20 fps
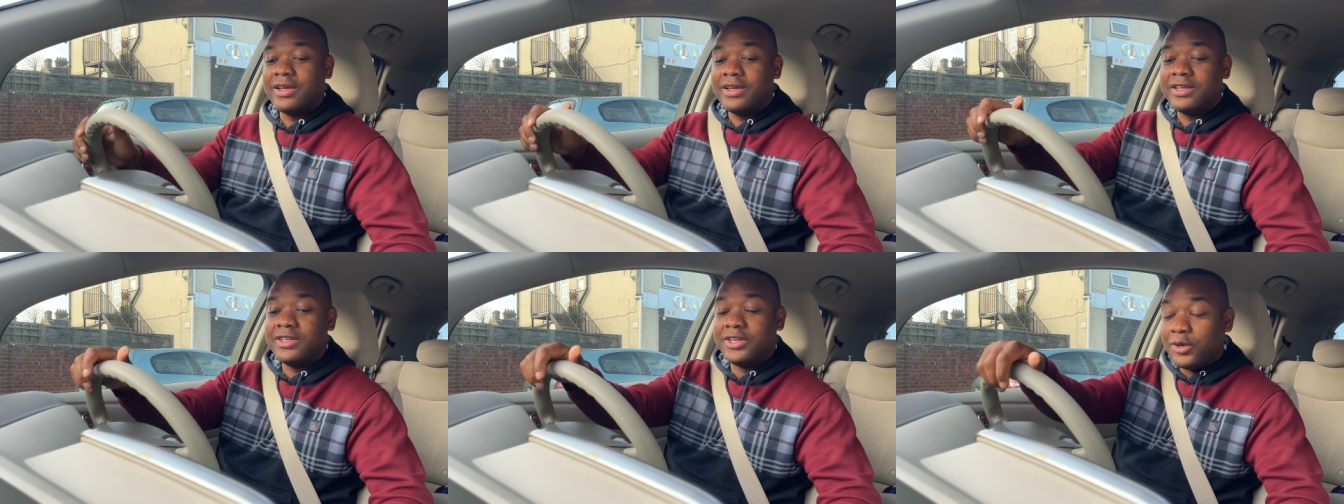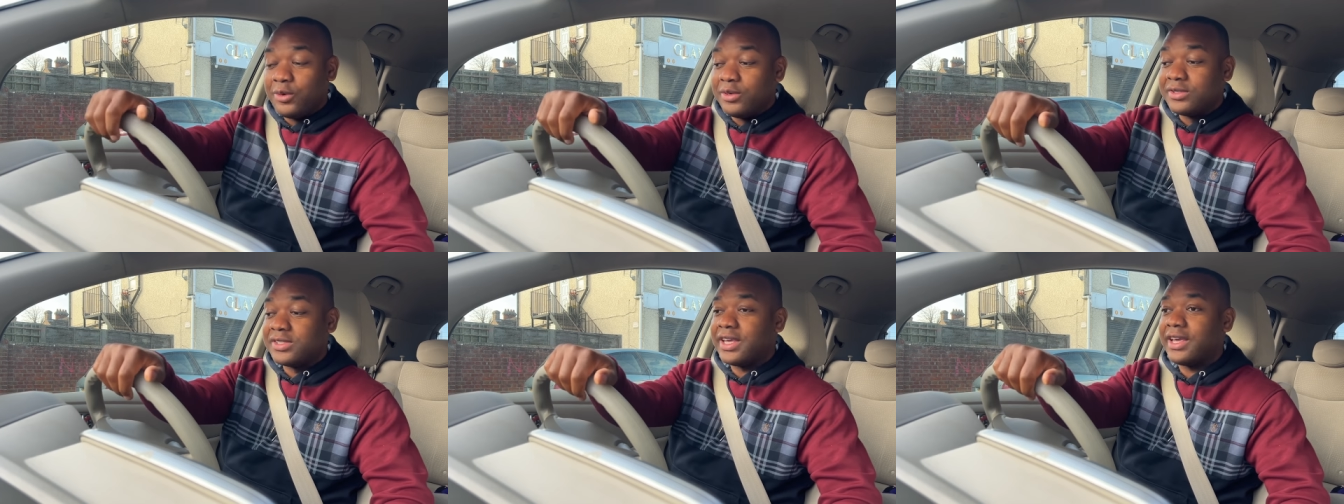
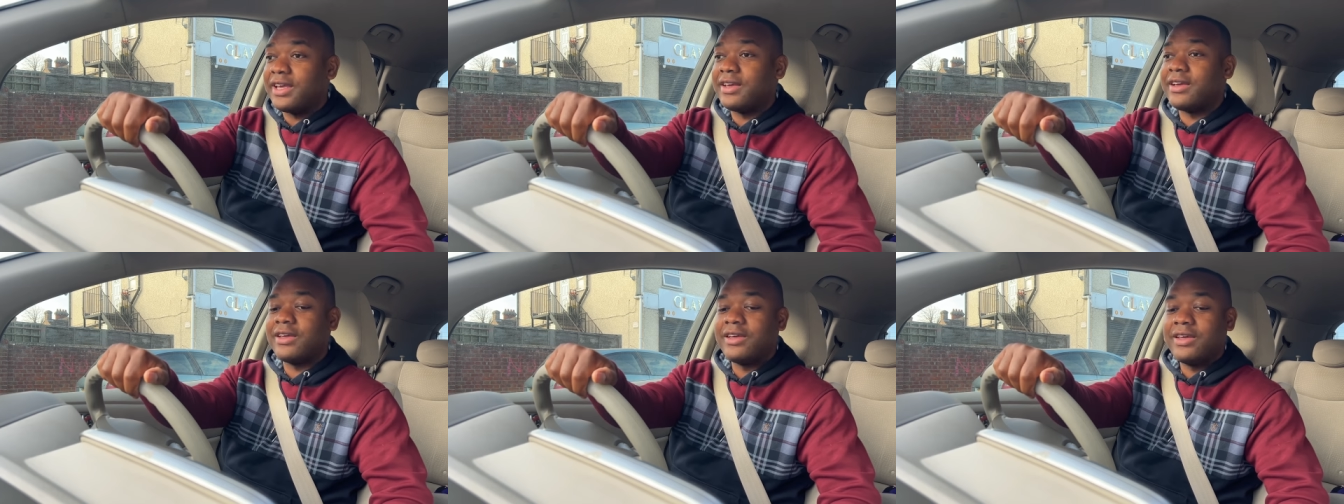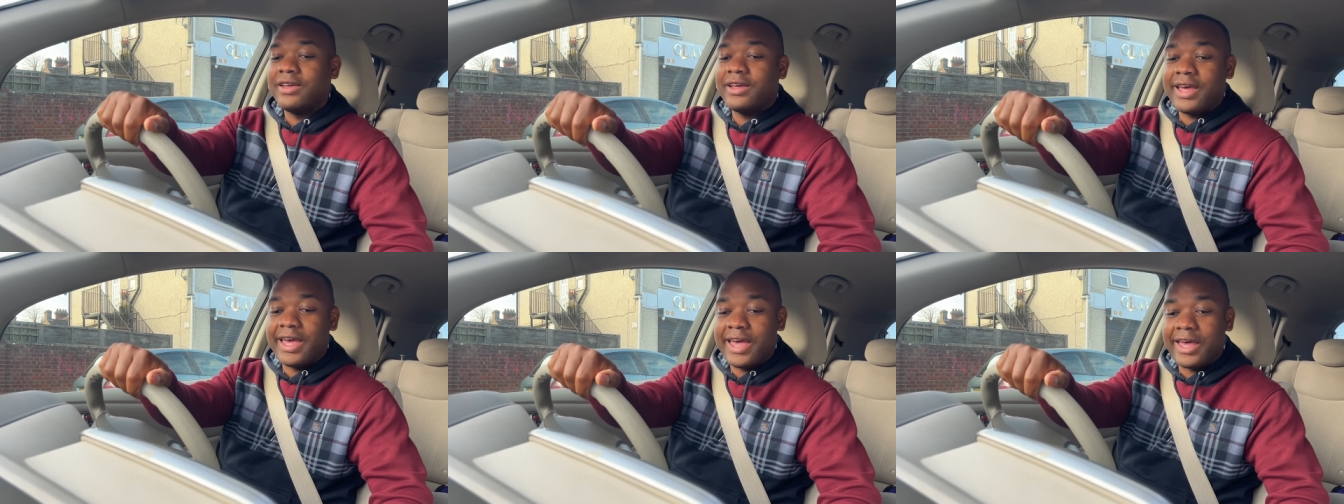using
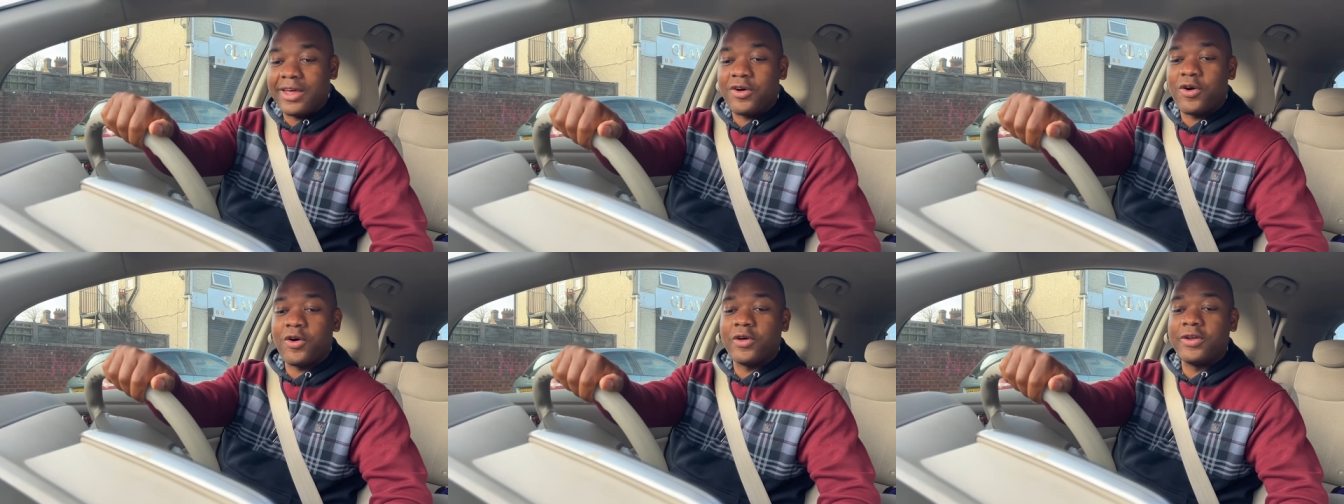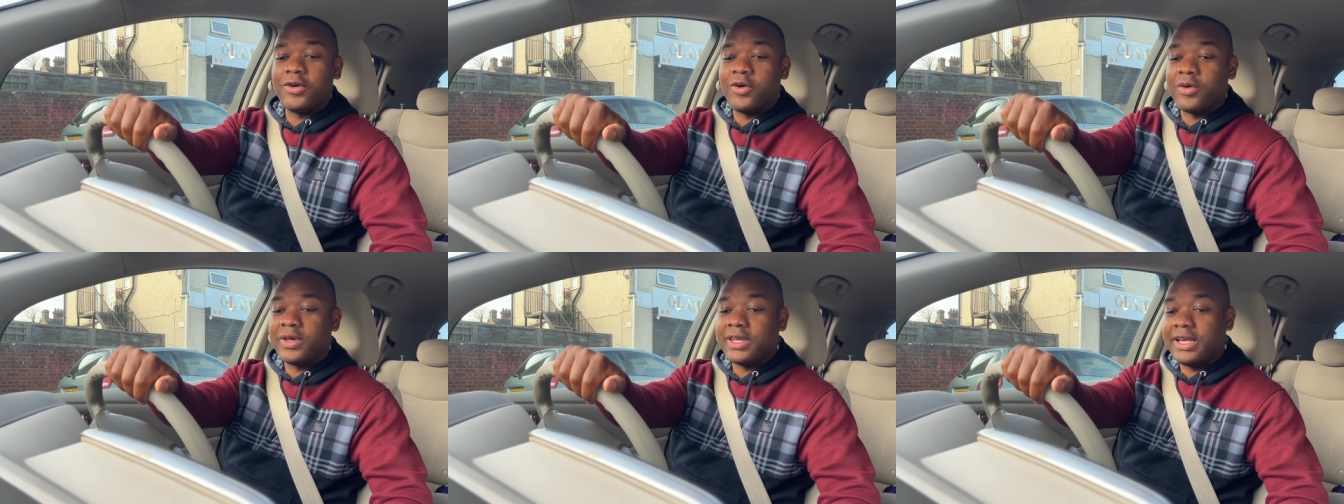
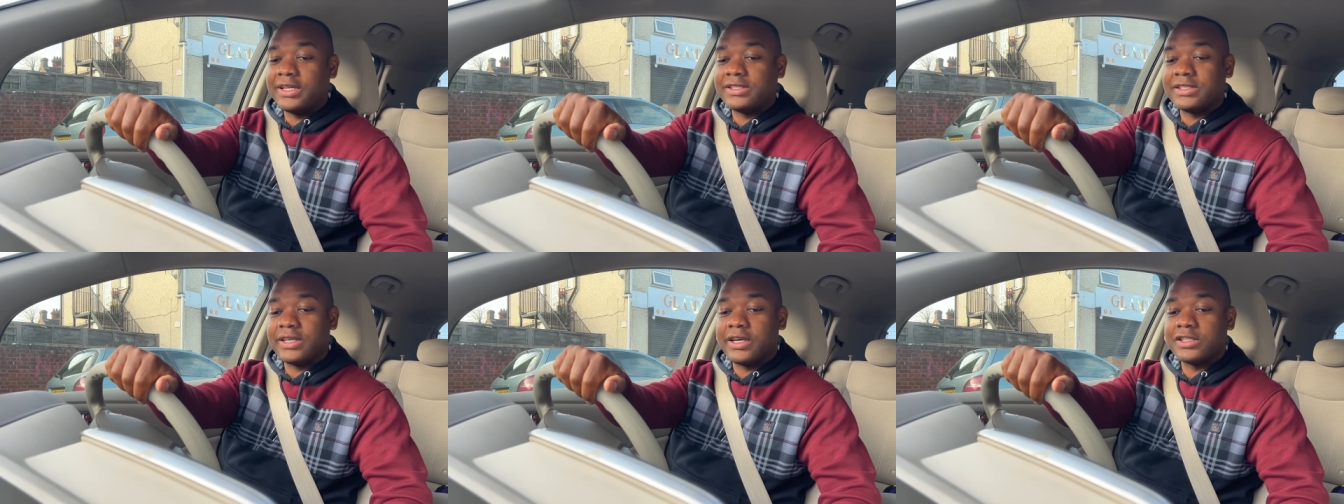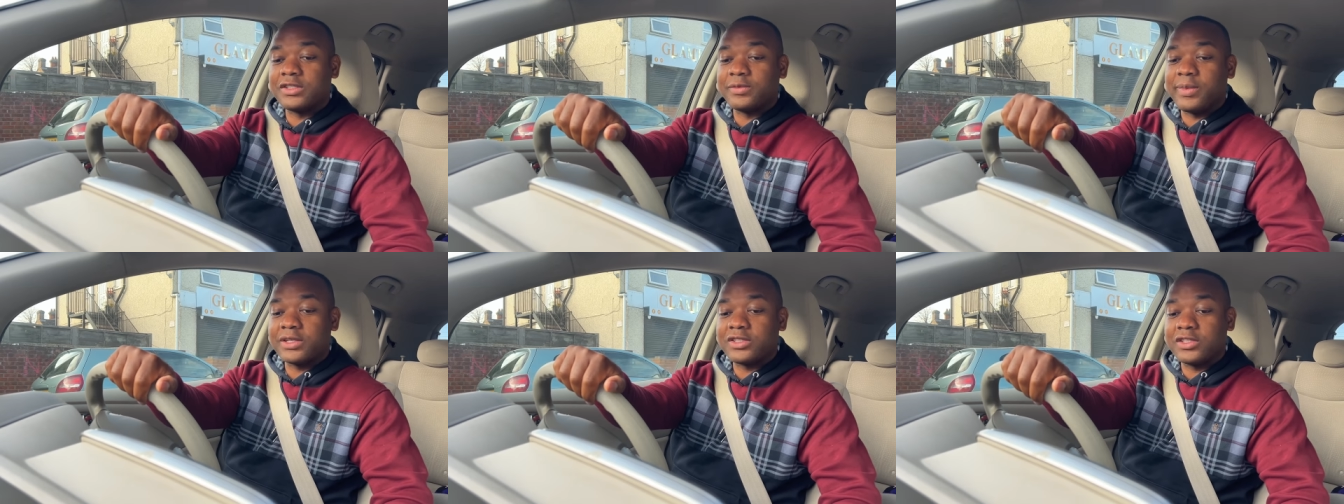aircon or heating
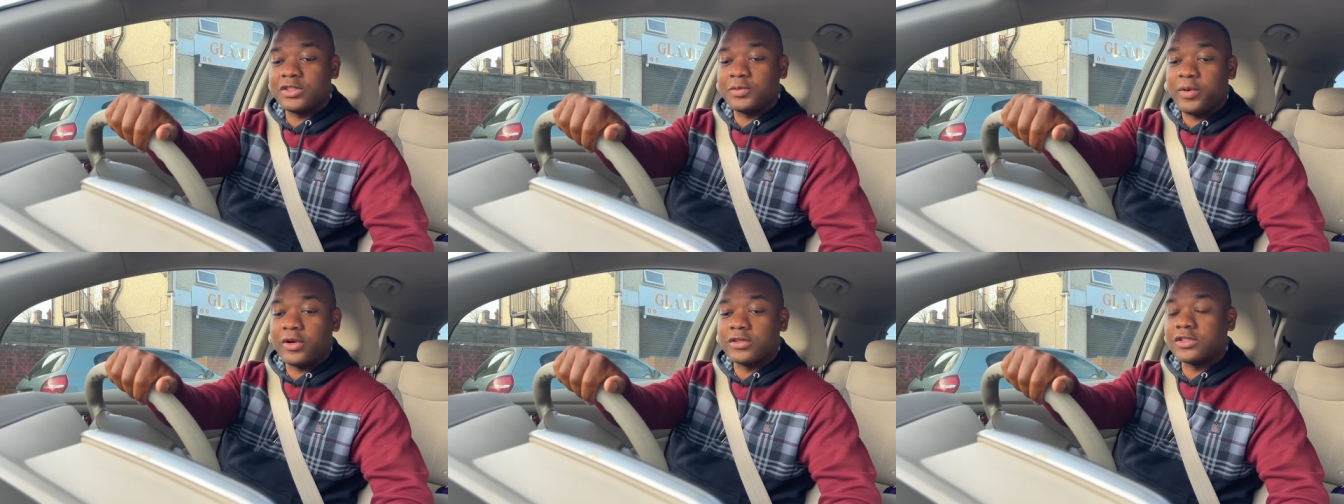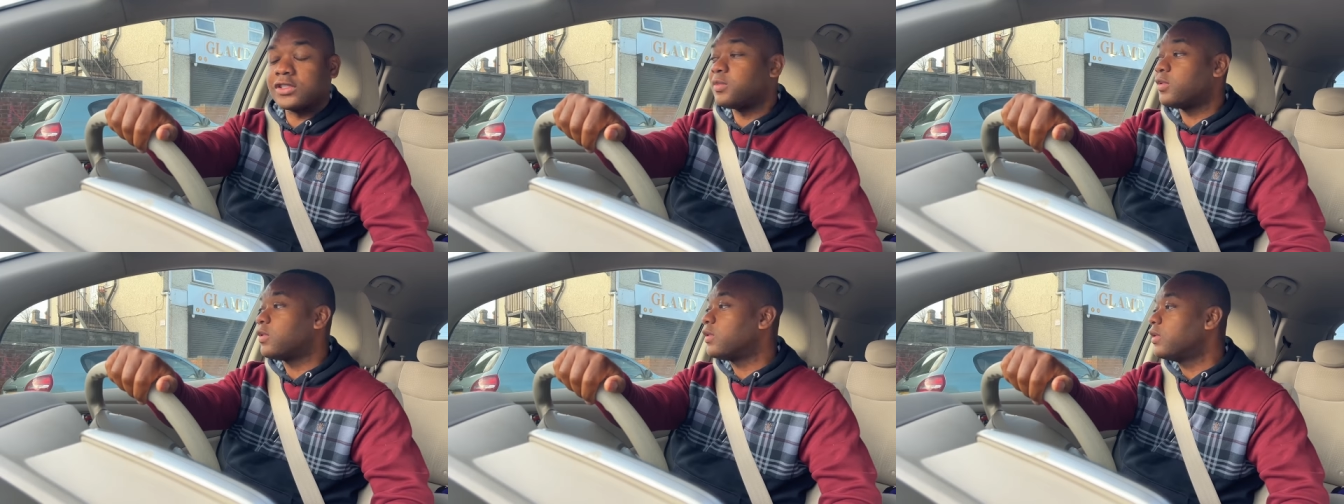as much as
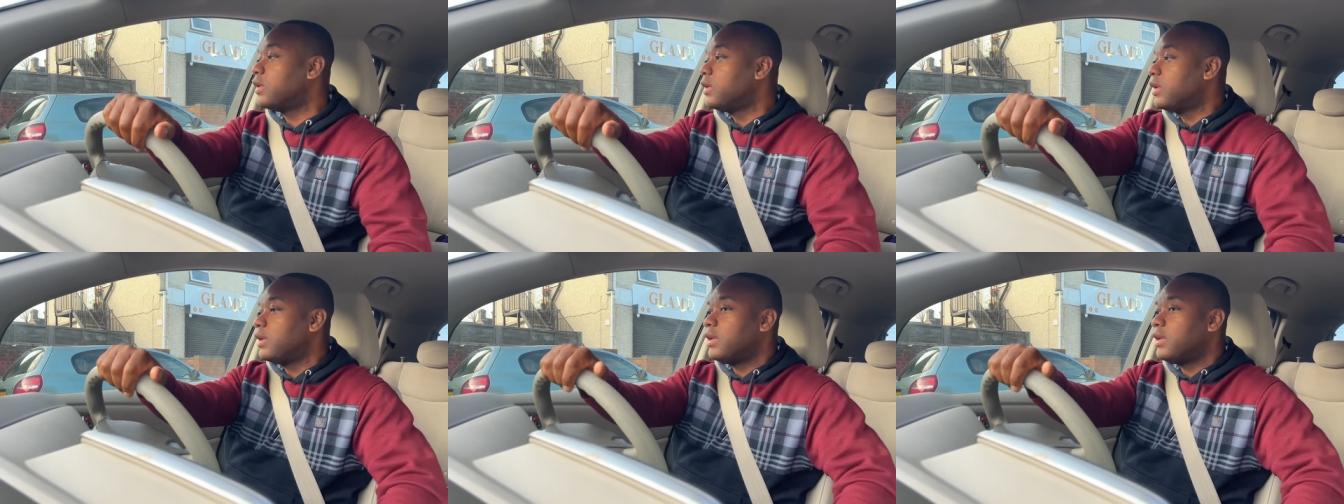possible